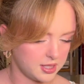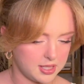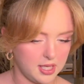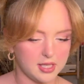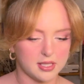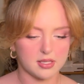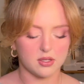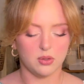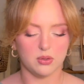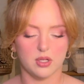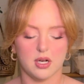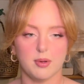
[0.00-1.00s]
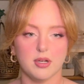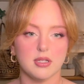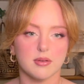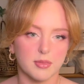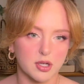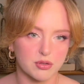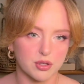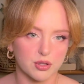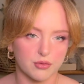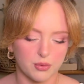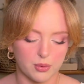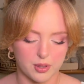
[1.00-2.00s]
desk. Hold on, I might have to measure it on the
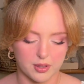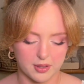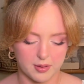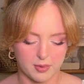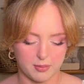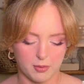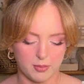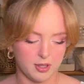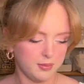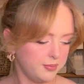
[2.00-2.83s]
floor. Give me a moment.